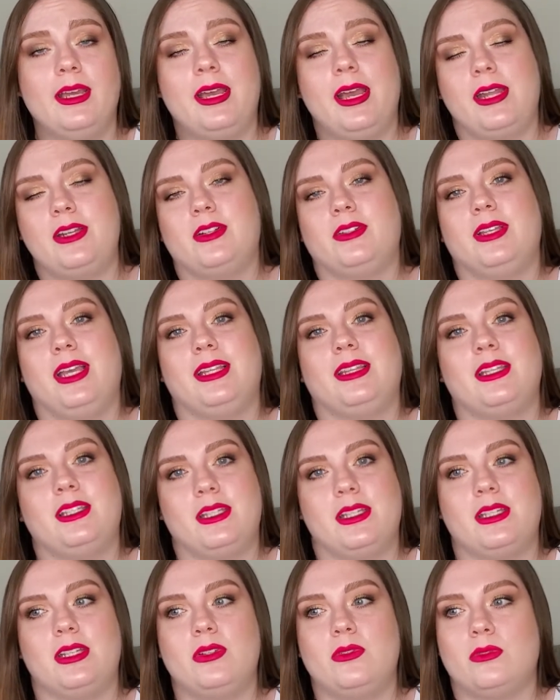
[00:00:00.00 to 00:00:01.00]
and you're like, this
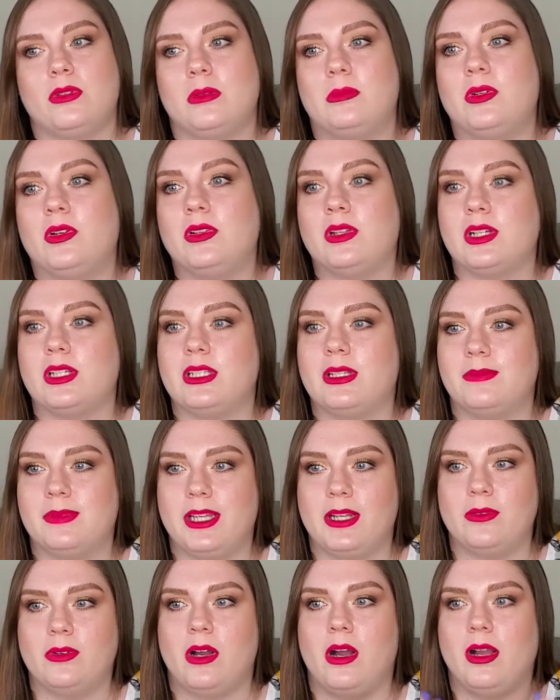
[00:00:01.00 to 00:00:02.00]
isn't normal, there's
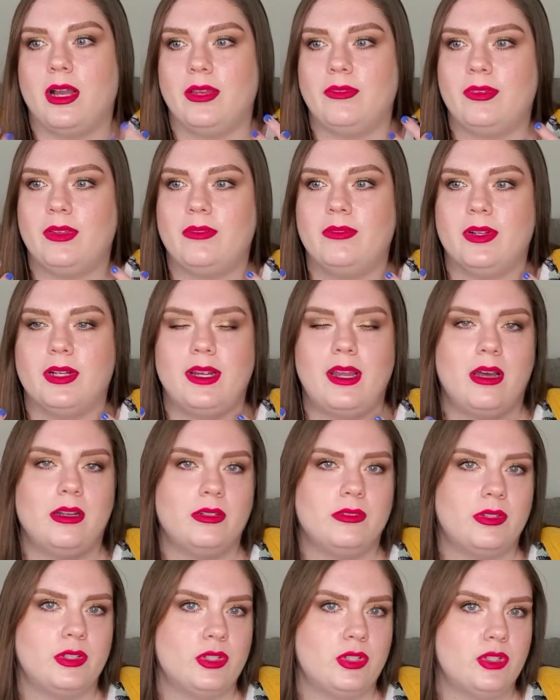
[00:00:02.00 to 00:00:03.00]
something wrong, I feel very out
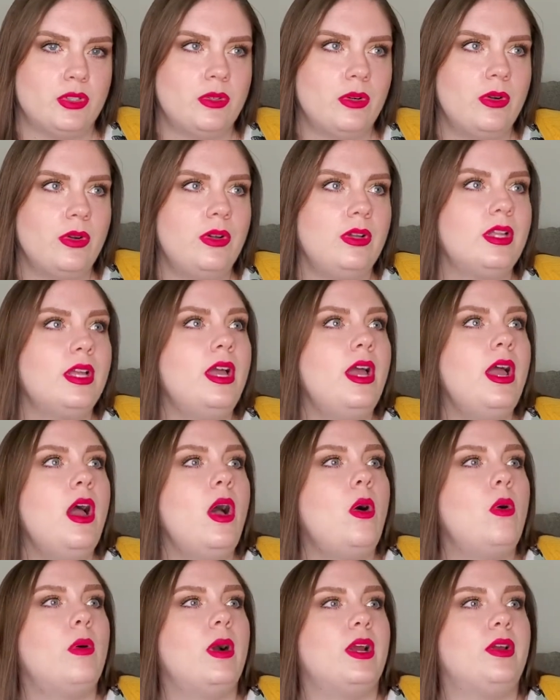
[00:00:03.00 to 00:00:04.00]
of control,
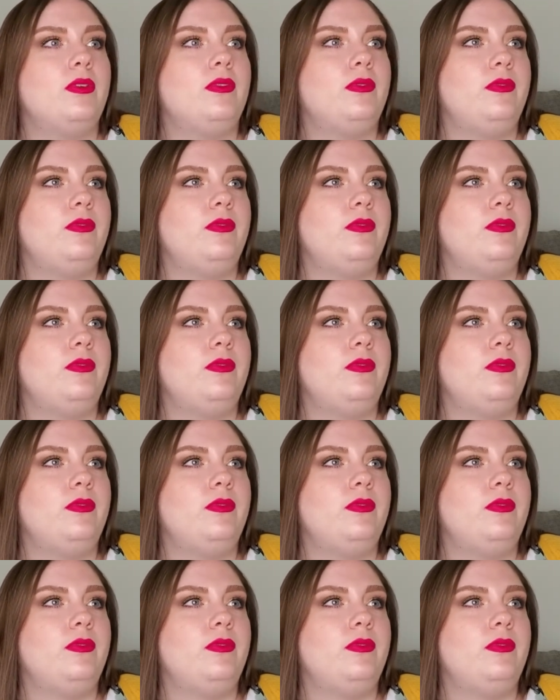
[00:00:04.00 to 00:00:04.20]
or